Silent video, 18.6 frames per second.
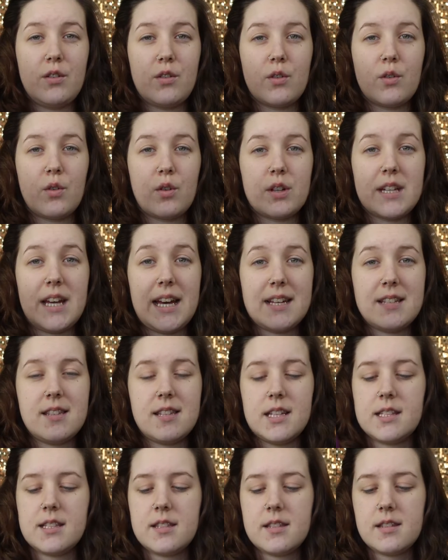Unicorn
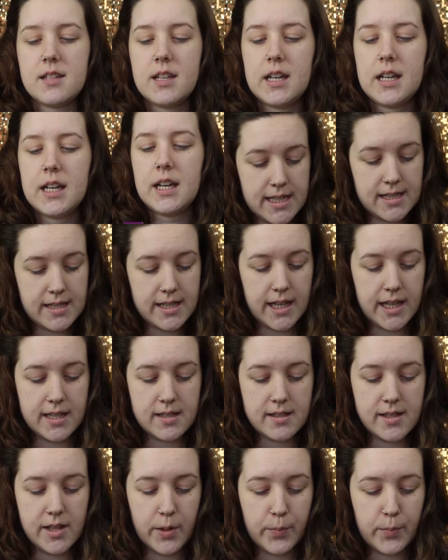Essence. It
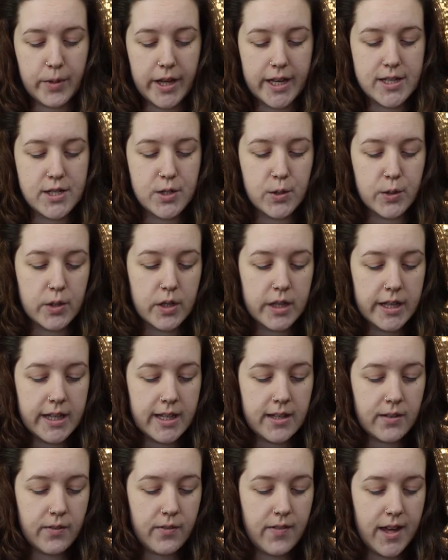says apply to
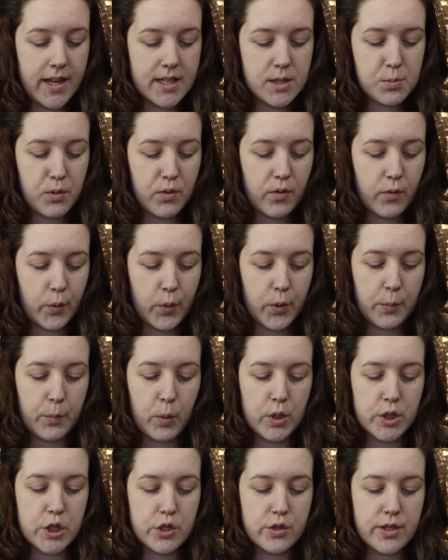clean face before
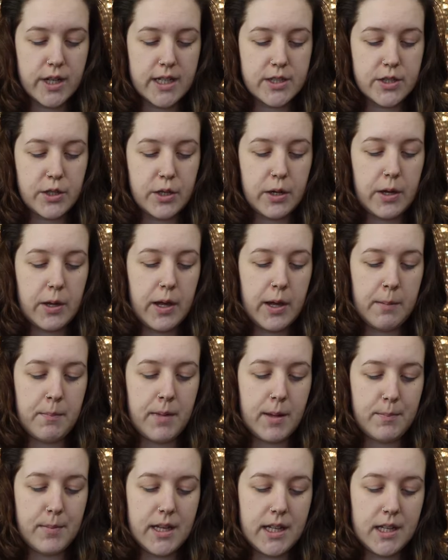moisturizer. It
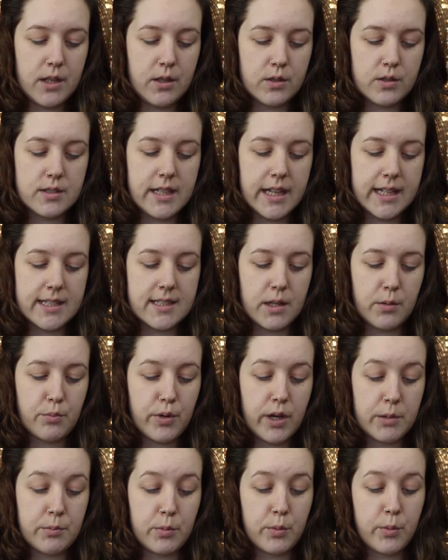may be used as a
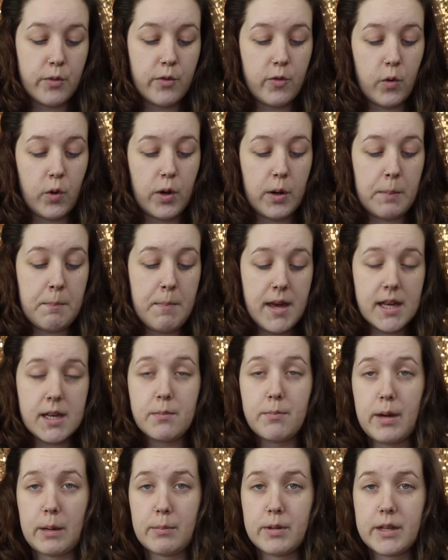primer before
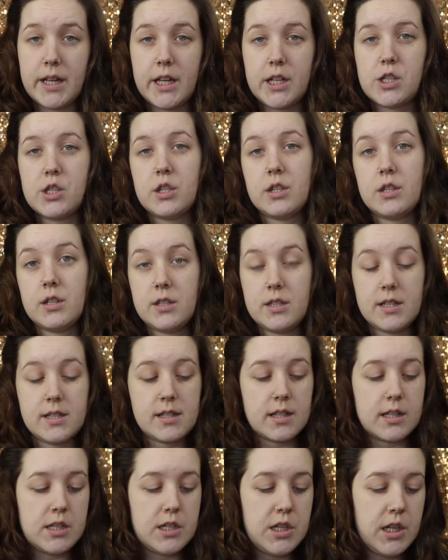makeup application.
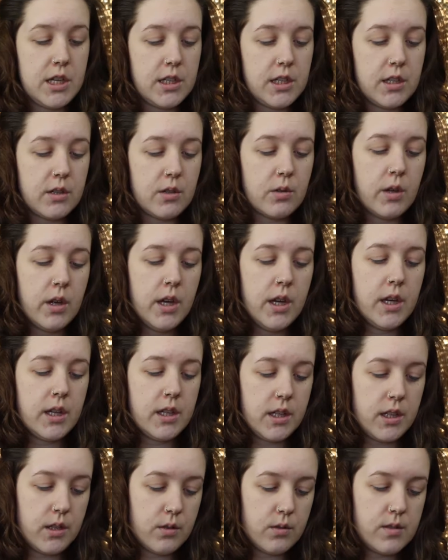Discontinue
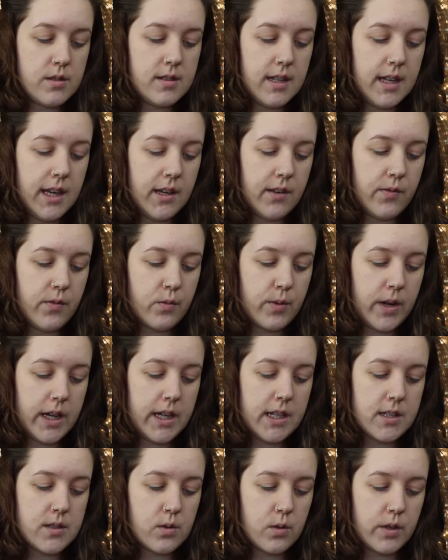use if
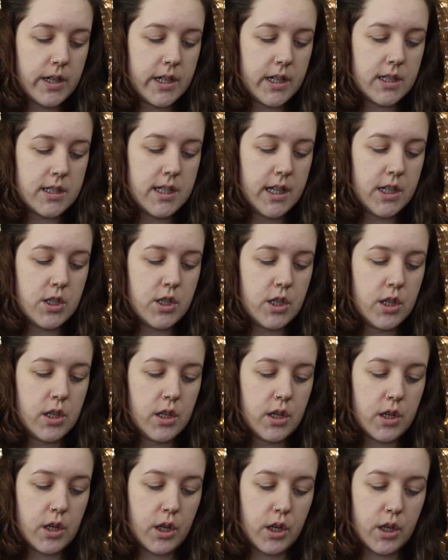redness or irritation
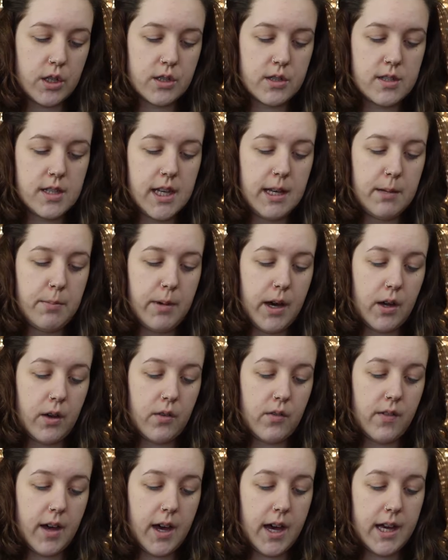occurs. Keep out
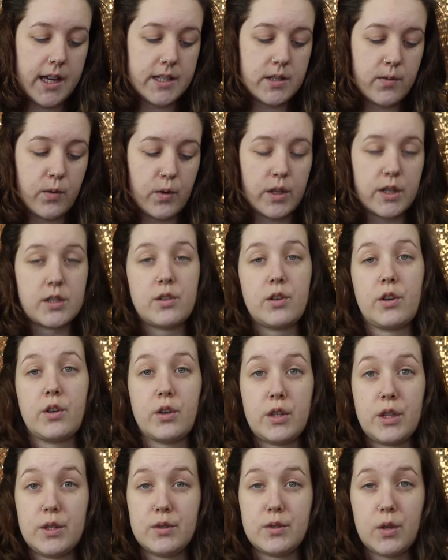of eyes for
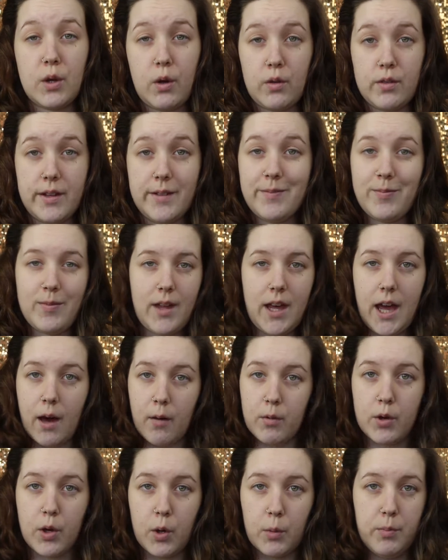external use only. I
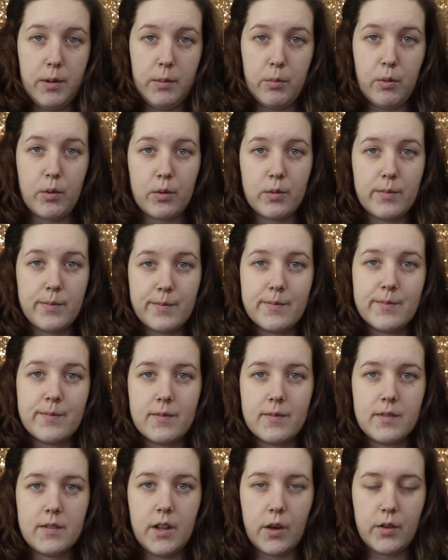would hope people
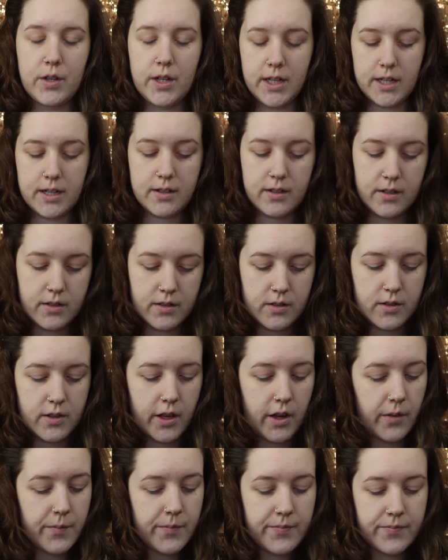don't eat it.
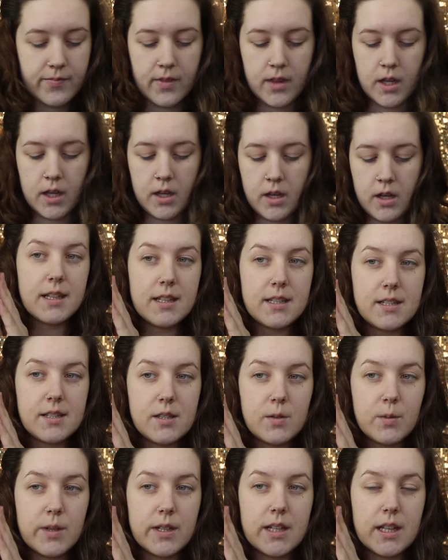So, this
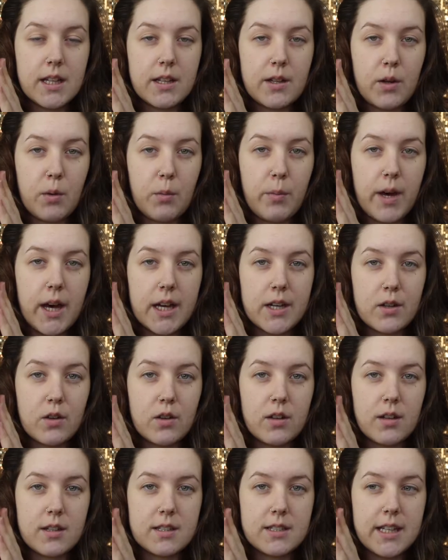is what the little bottle
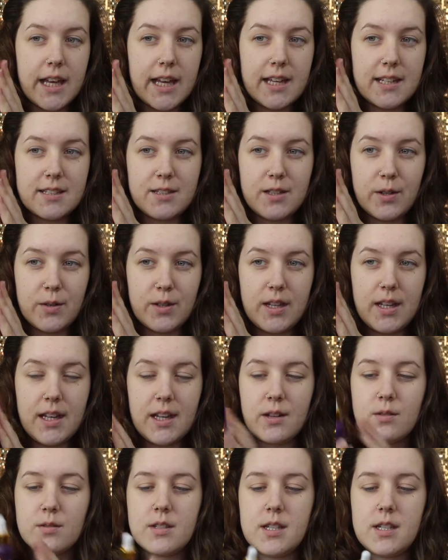looks like. It's so
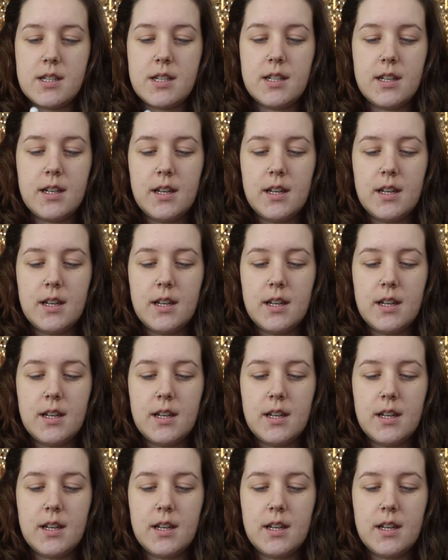cute.